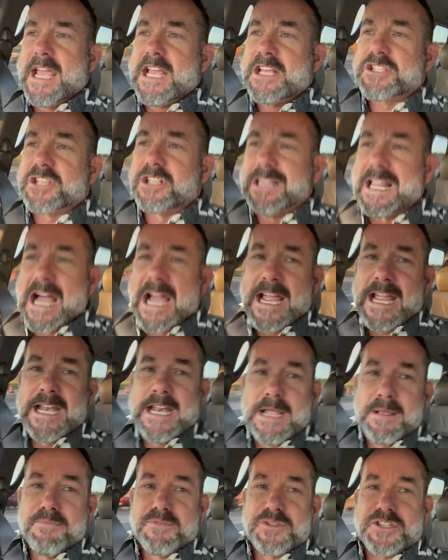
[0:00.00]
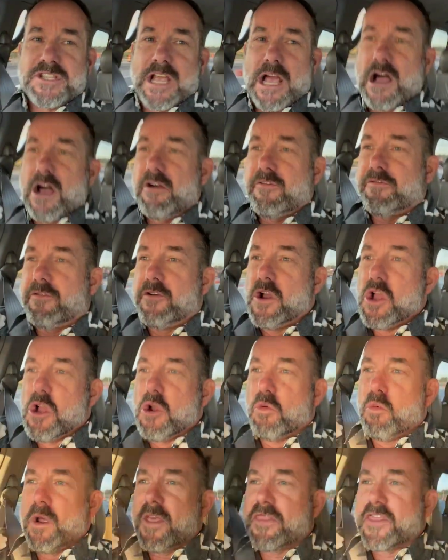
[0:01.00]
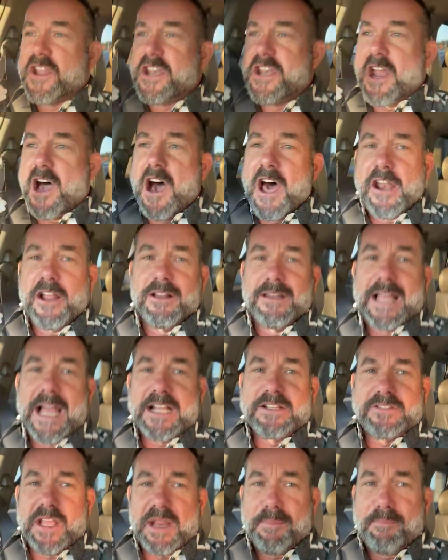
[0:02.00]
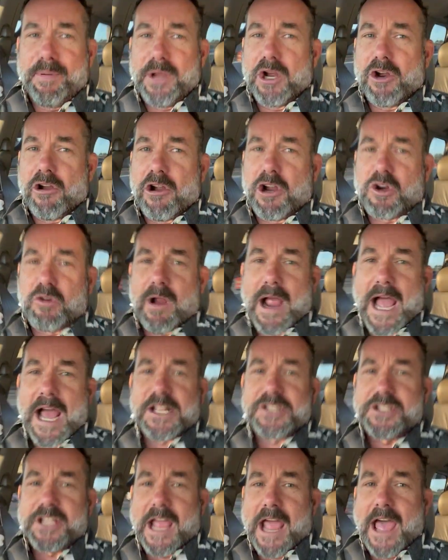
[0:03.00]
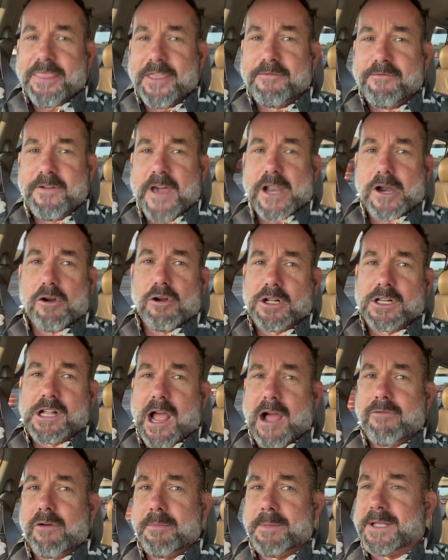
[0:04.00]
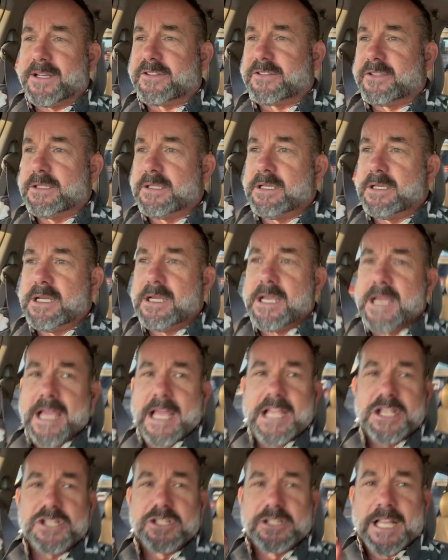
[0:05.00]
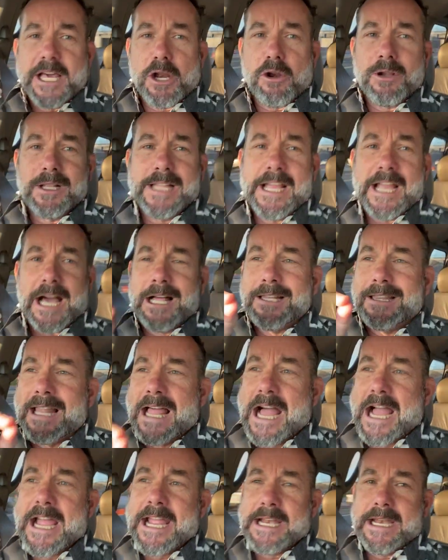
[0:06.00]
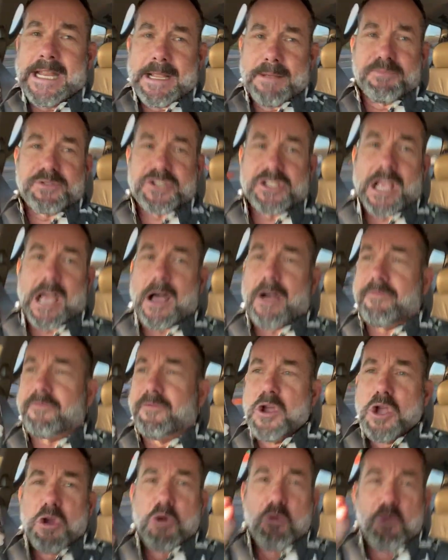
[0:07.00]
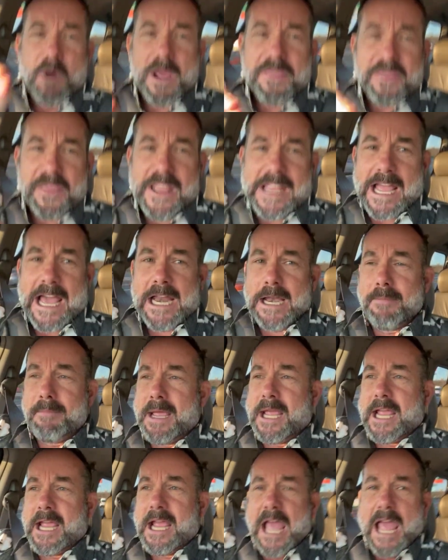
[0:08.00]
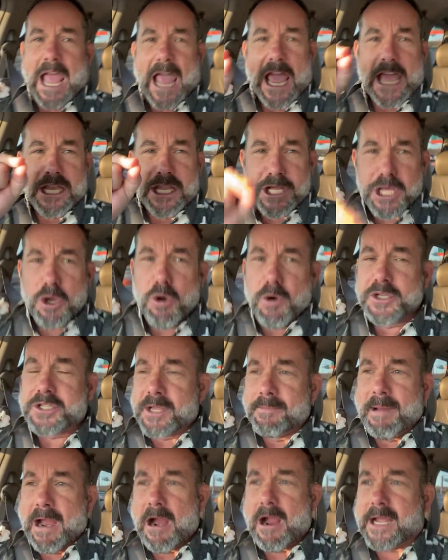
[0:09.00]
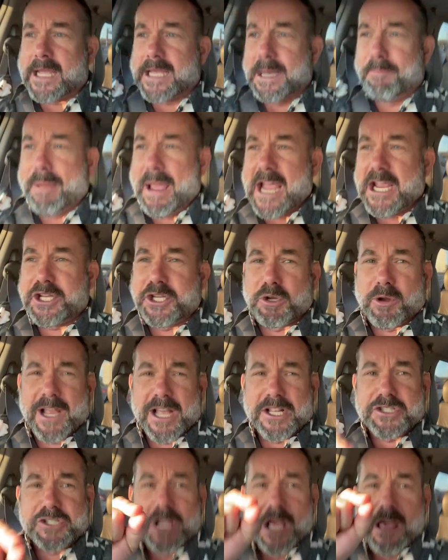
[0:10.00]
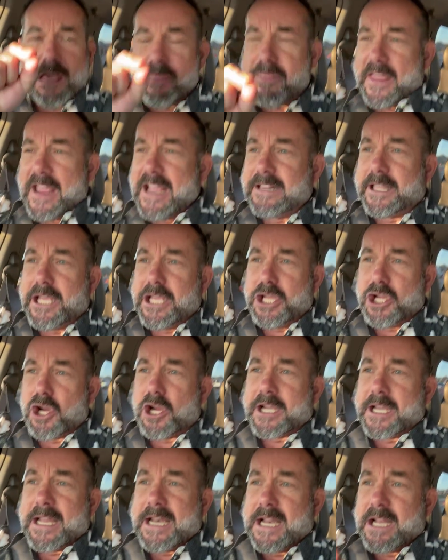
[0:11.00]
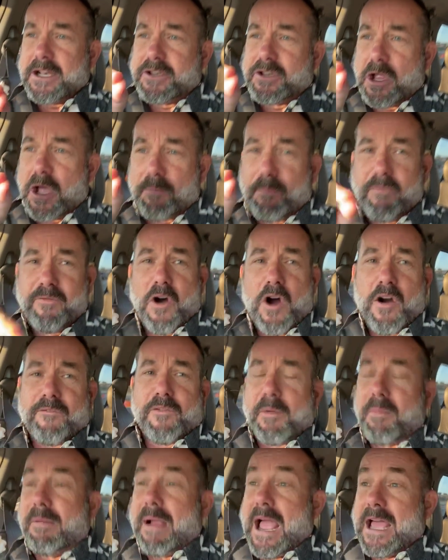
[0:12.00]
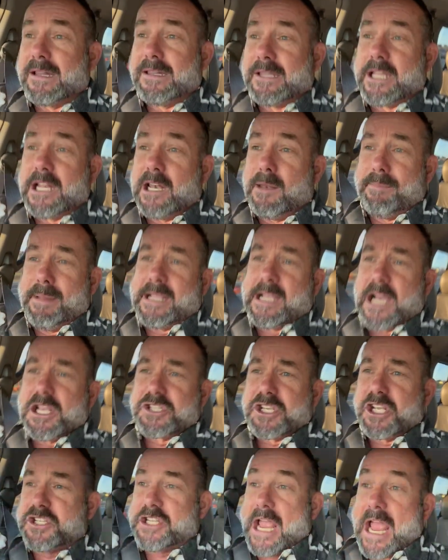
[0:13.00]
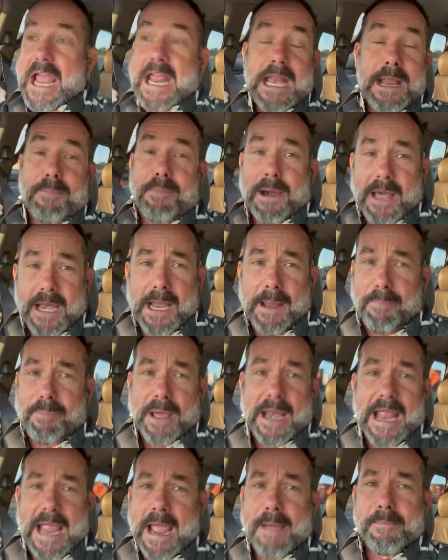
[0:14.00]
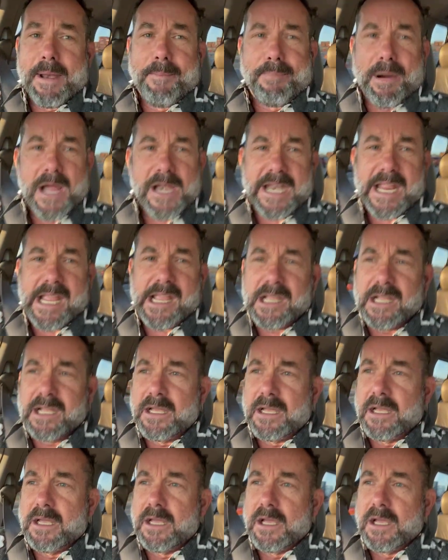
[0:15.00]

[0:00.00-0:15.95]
He's aligned himself with the non-elected bureaucrats at the federal government. He's literally aligned himself with the enemy. And you, as American patriots, think that you're going to vote for Brad Little because it's anybody but Ammon Bundy?